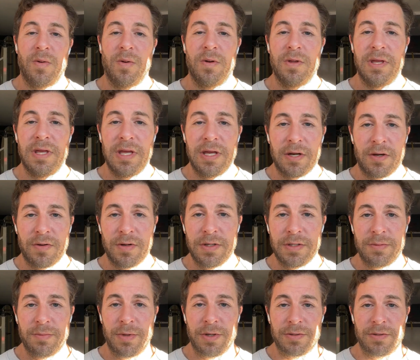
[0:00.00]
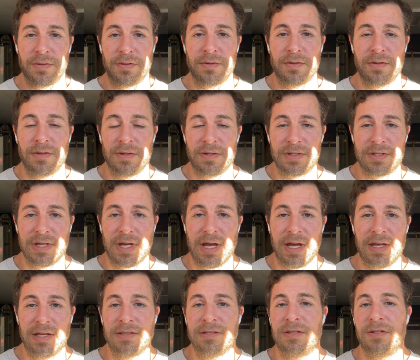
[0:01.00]
or the increased muscle
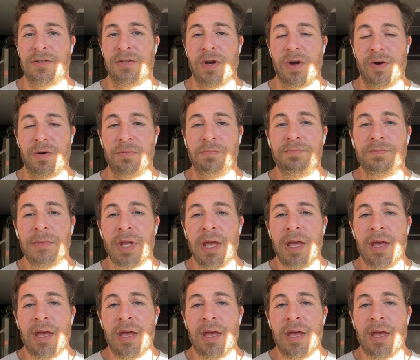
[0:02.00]
size and tone,